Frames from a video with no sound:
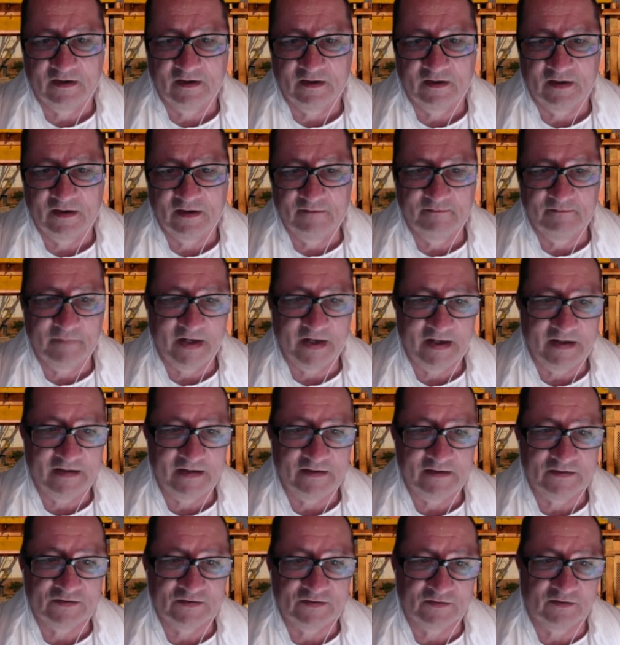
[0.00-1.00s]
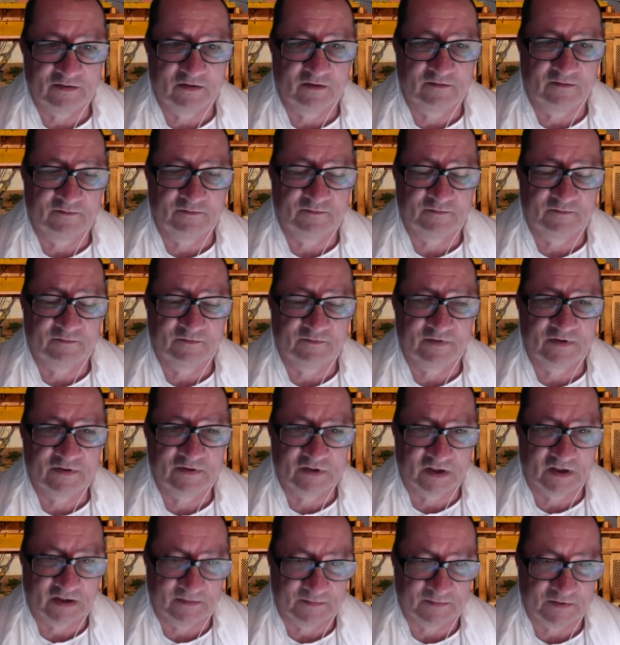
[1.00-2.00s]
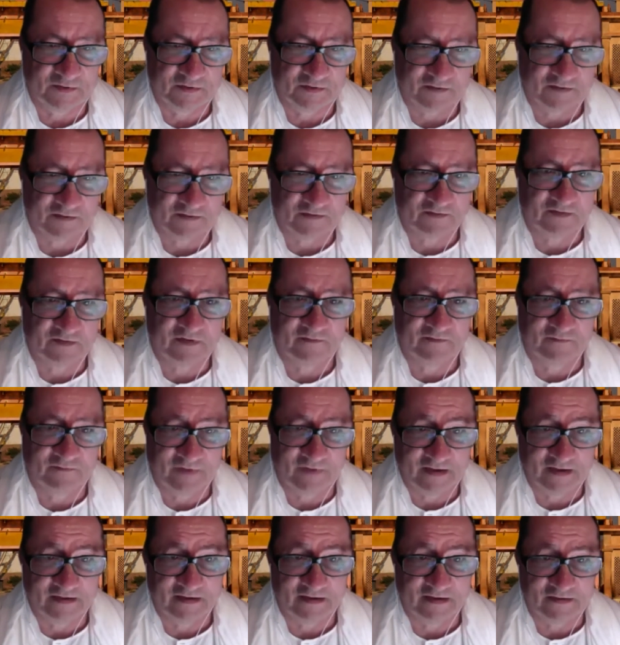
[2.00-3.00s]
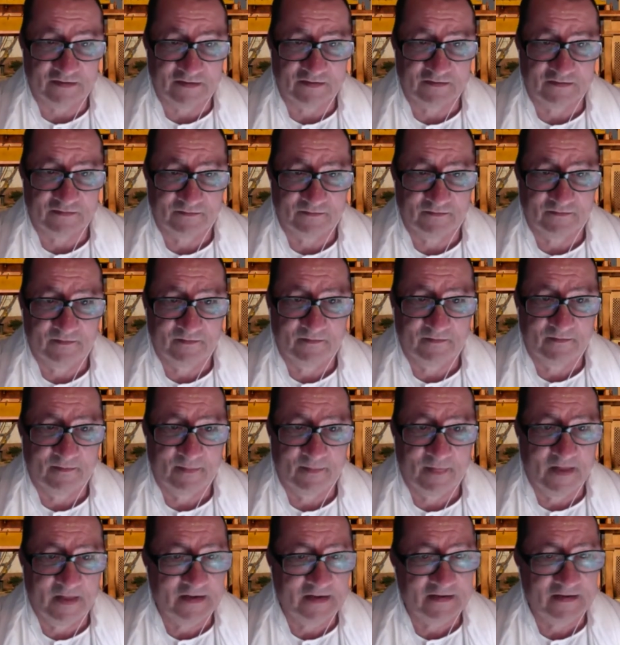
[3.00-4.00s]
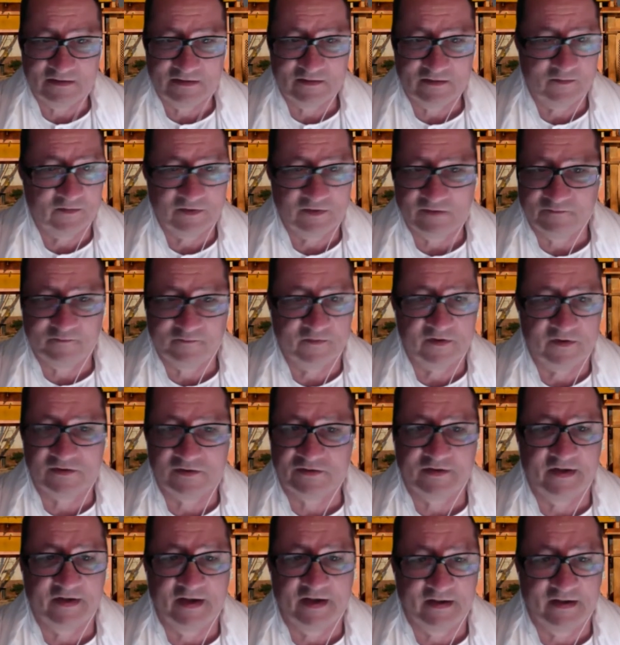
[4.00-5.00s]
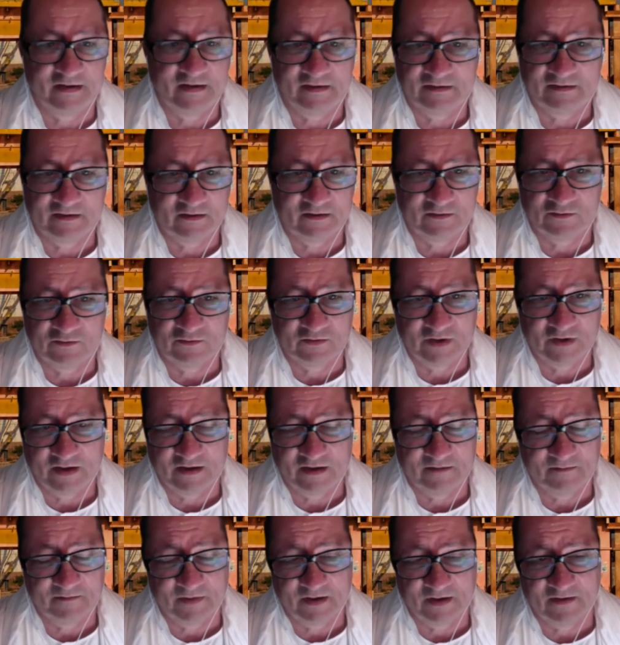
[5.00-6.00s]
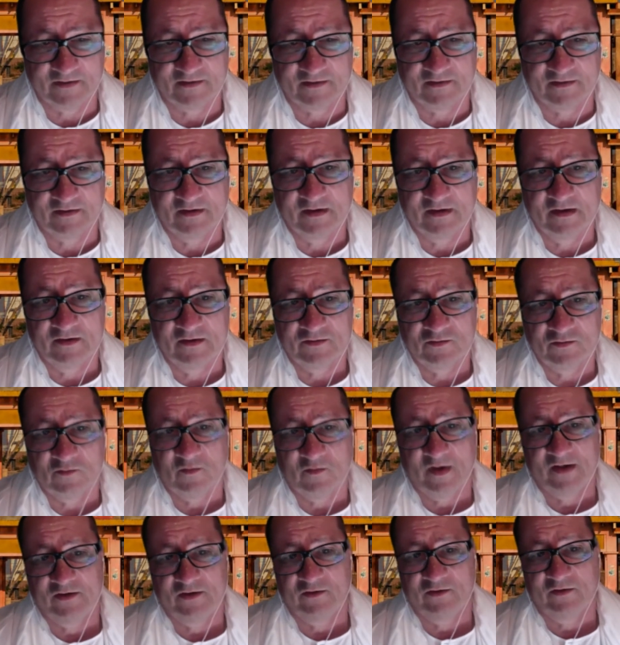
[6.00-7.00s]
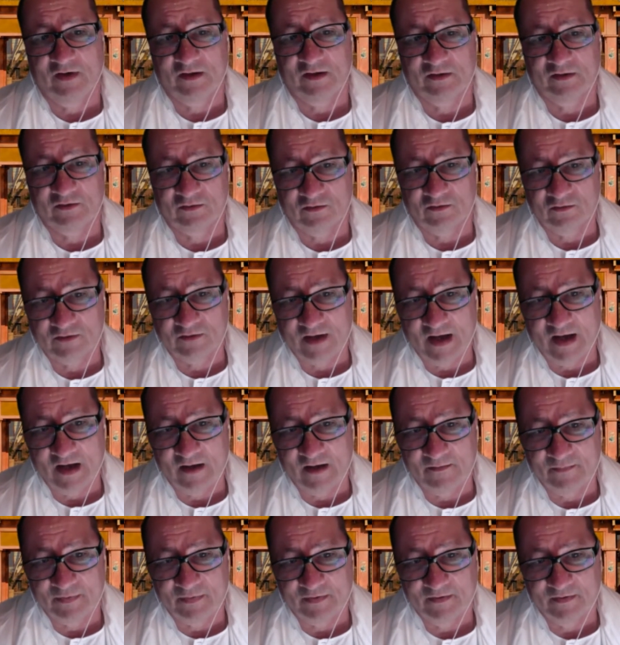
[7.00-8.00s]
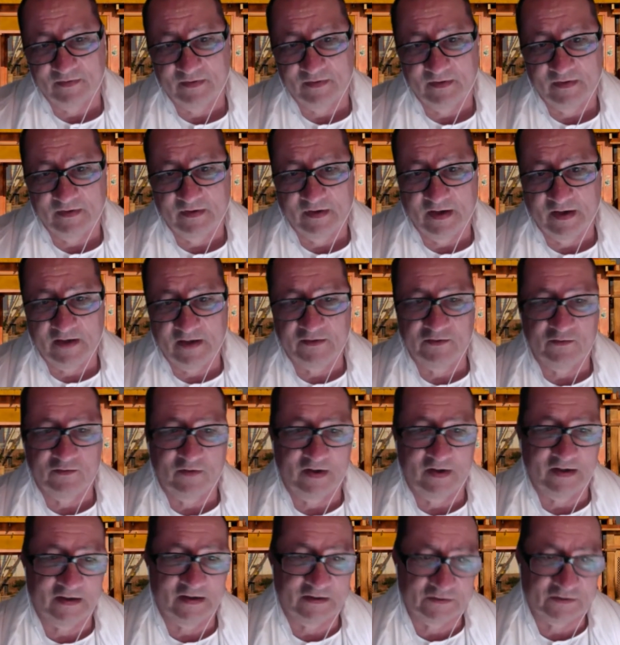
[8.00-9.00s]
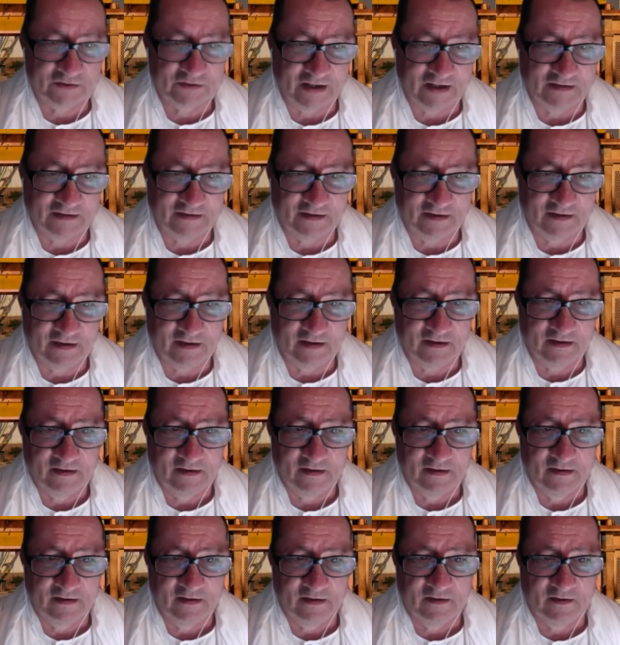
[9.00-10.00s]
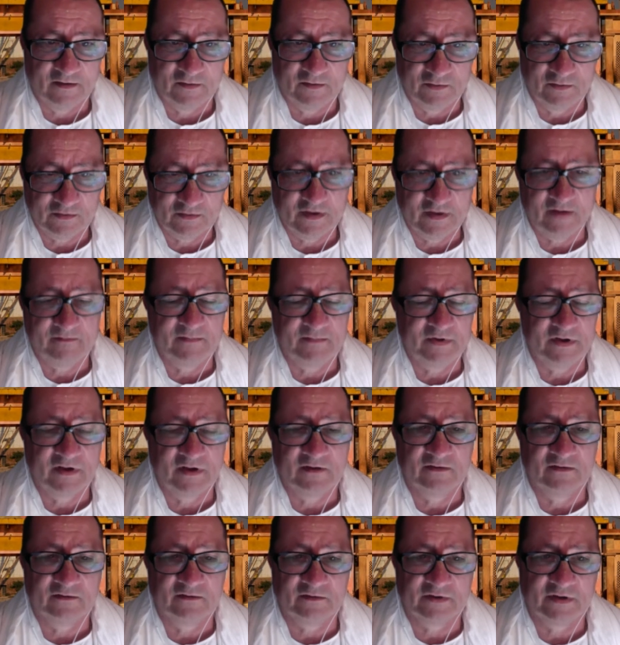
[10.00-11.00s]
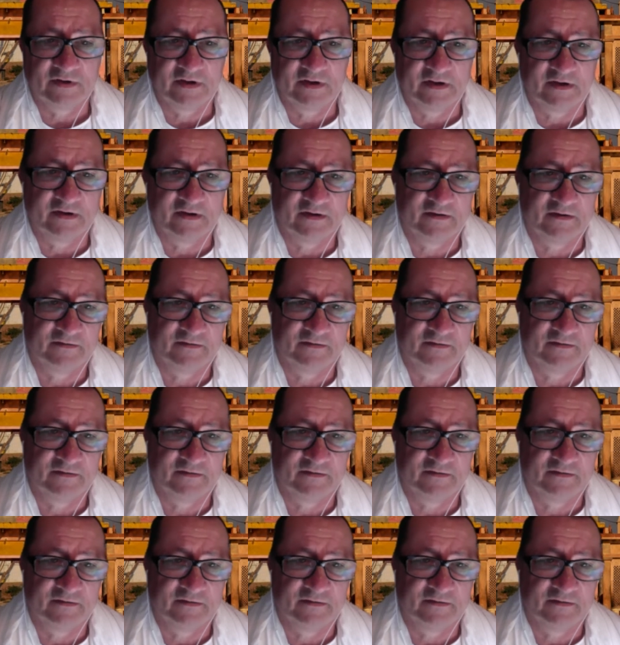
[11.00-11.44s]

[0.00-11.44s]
in base of scriptures, on the Vedas. This is for the first day that you take birth. So when you are grown up and you are a Kshatriya, you can be a good king,